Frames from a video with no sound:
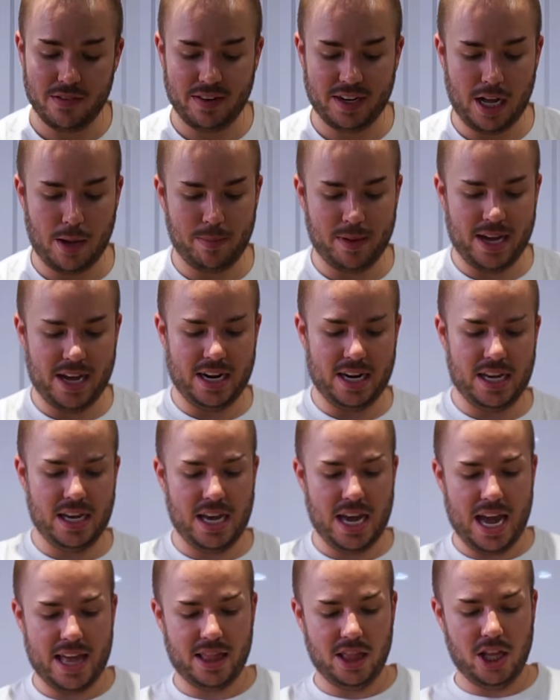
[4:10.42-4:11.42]
of a cup of honey,
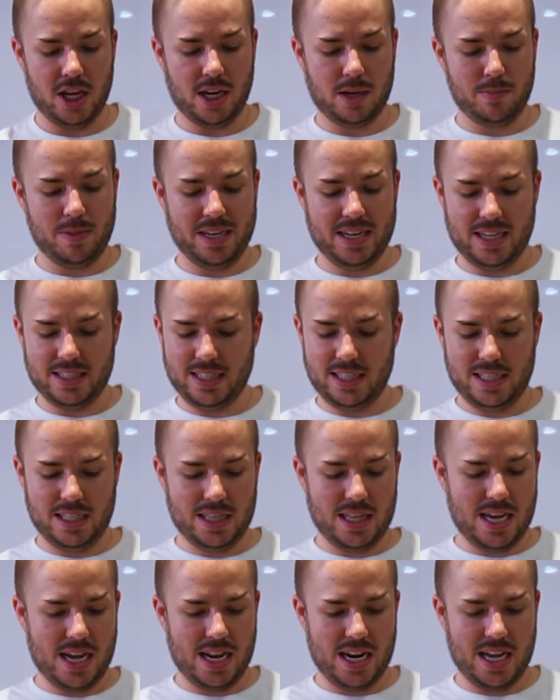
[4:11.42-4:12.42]
and look, because I
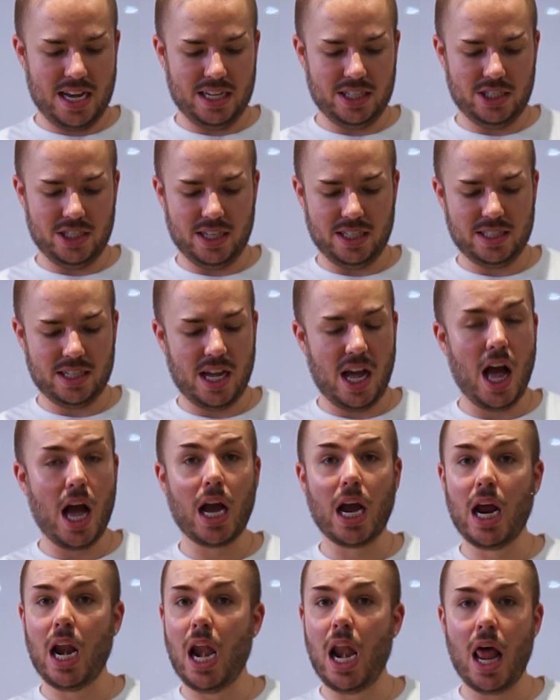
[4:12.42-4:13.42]
did that, it just
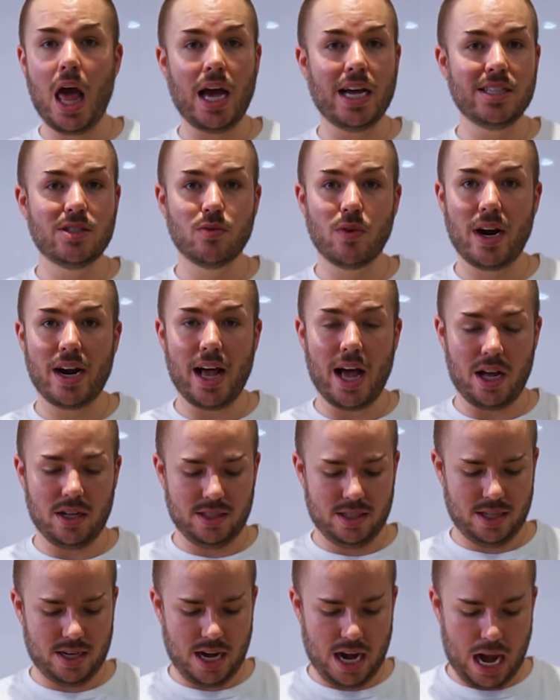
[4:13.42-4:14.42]
glides right
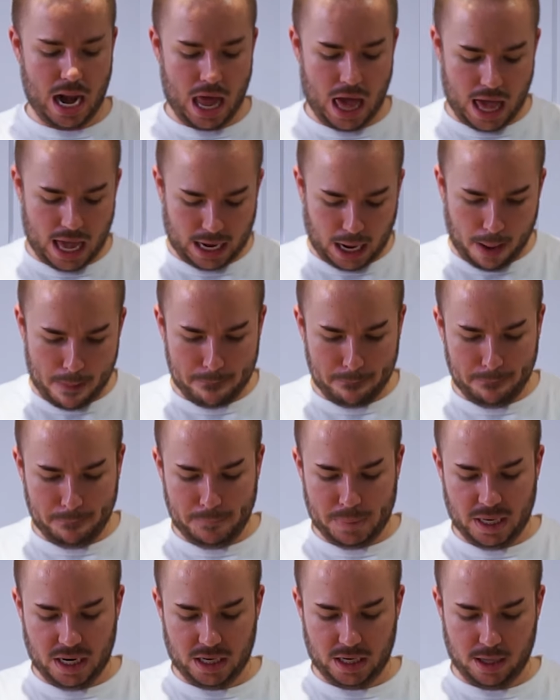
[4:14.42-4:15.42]
out. Like
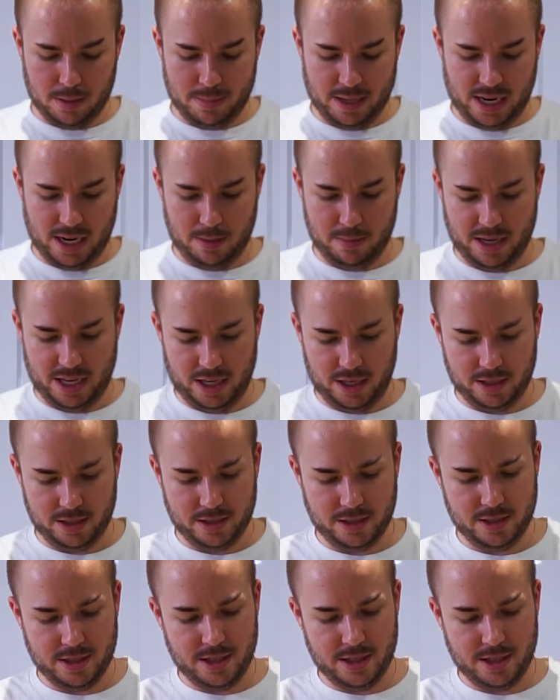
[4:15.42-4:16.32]
butter, baby.